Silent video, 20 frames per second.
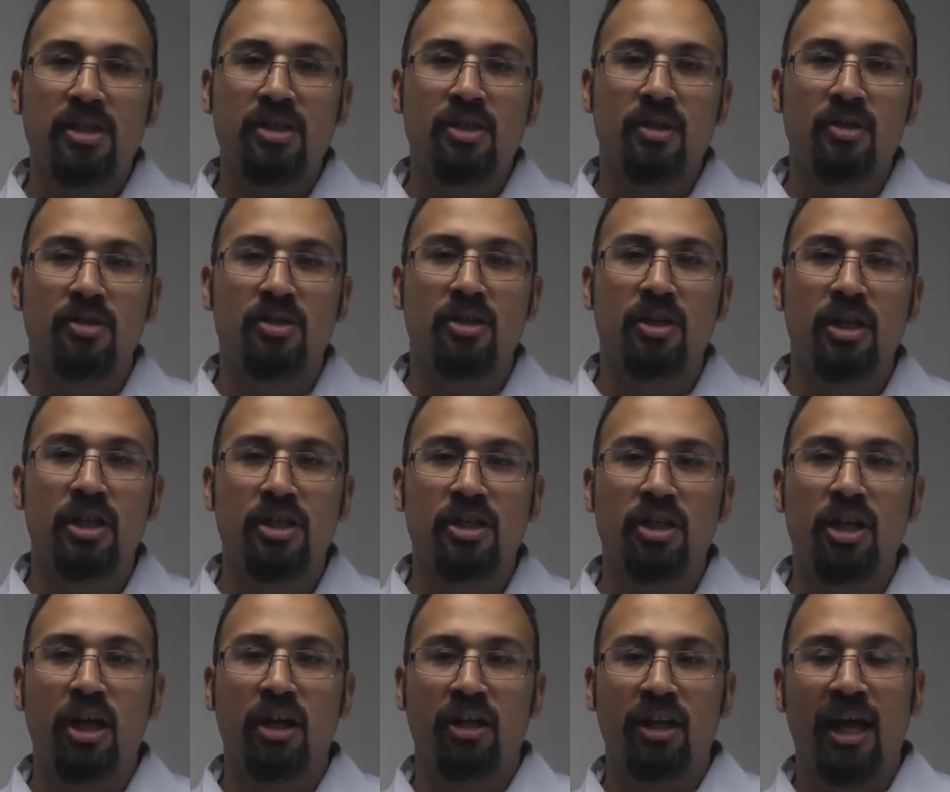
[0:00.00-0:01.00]
so students are
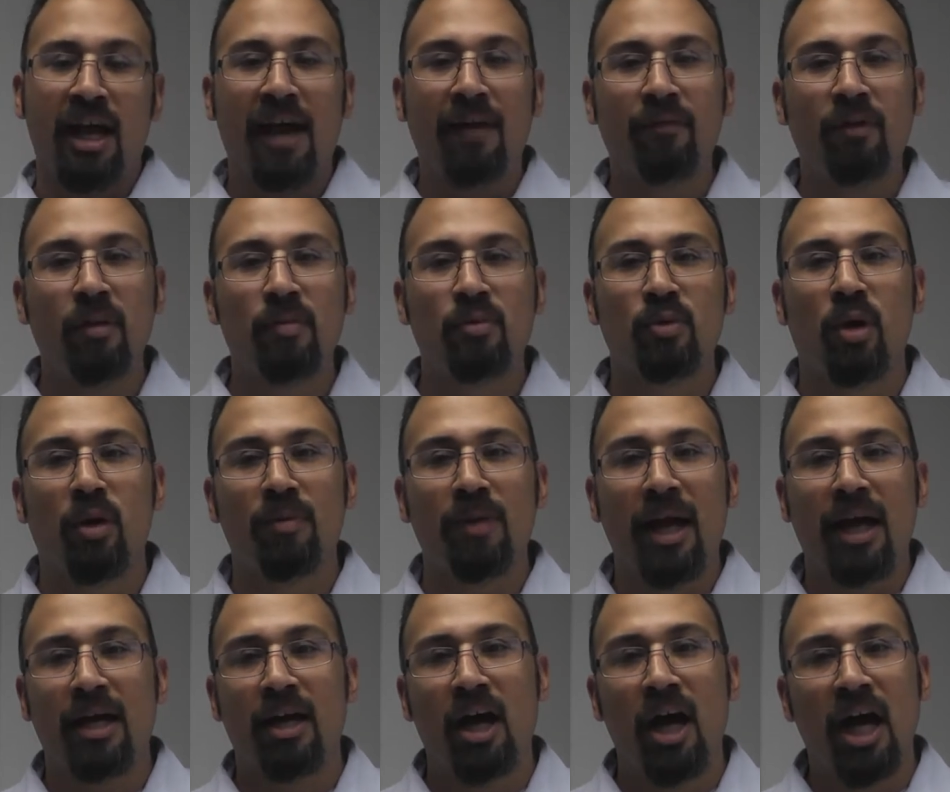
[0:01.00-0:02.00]
not going to have to absorb
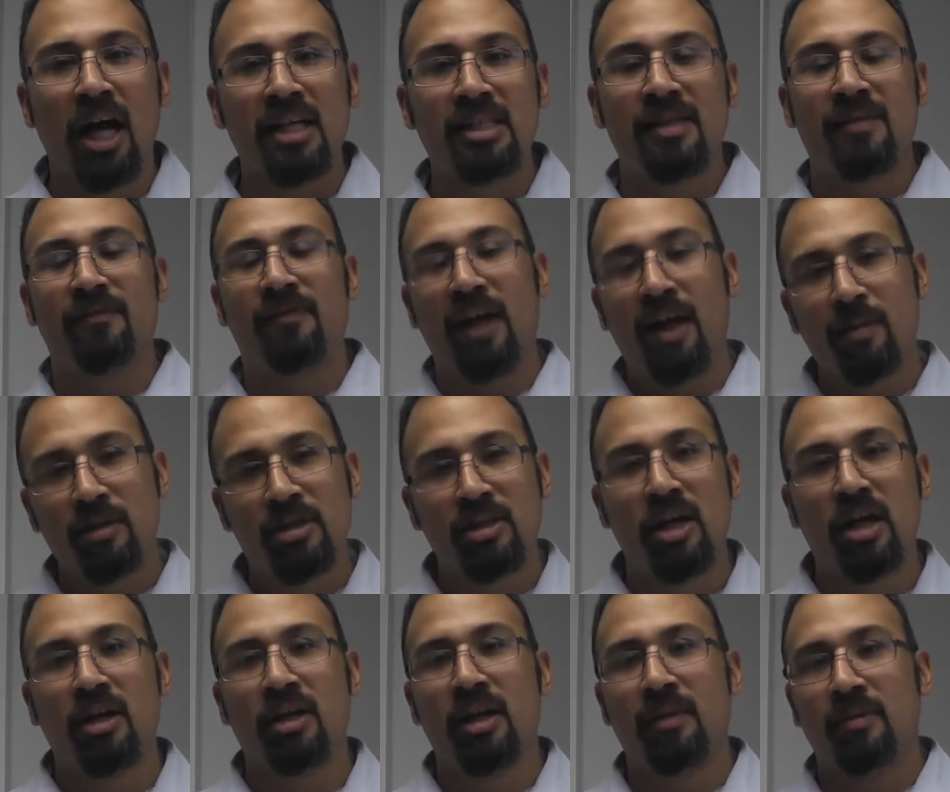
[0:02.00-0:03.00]
that cost, and families are
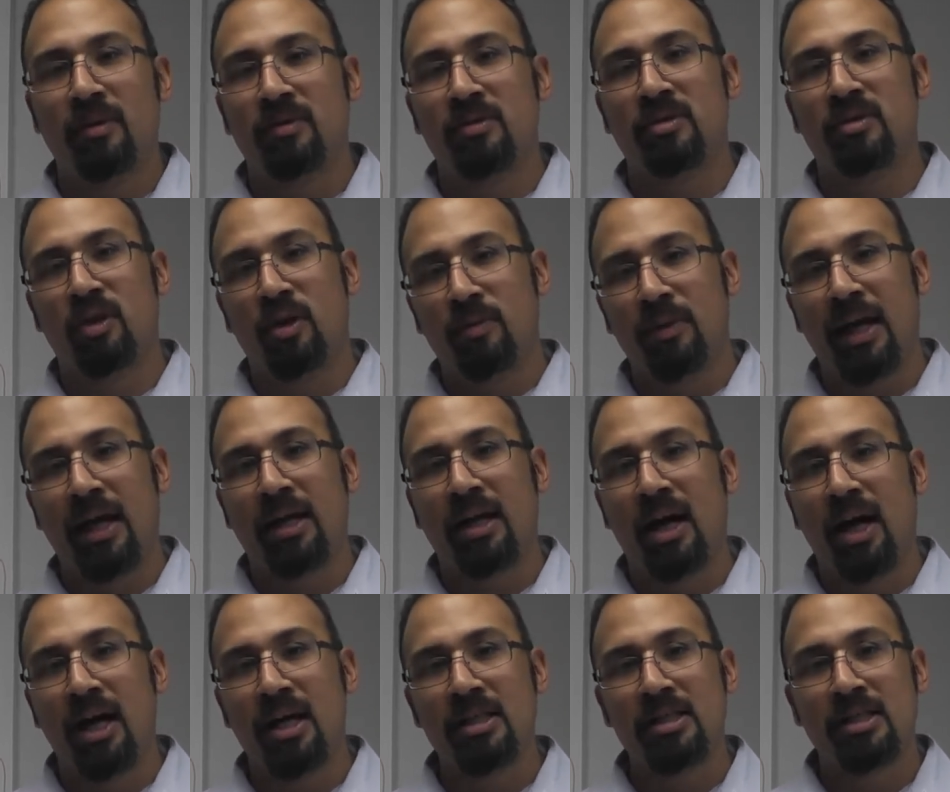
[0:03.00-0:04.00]
not going to have to absorb that
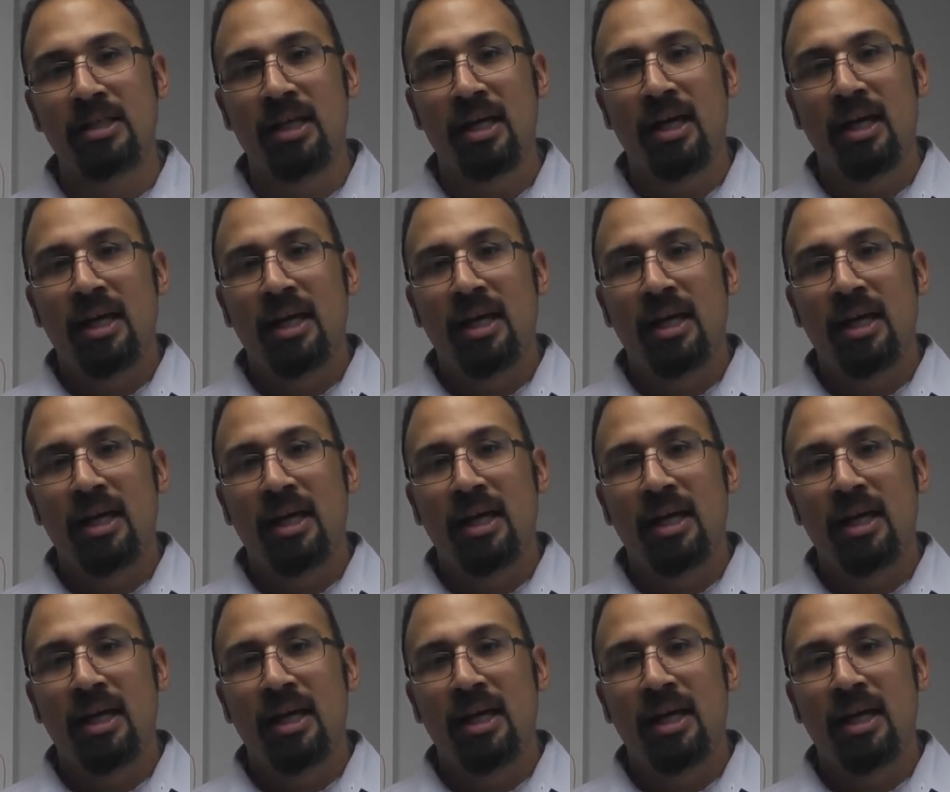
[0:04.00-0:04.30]
cost.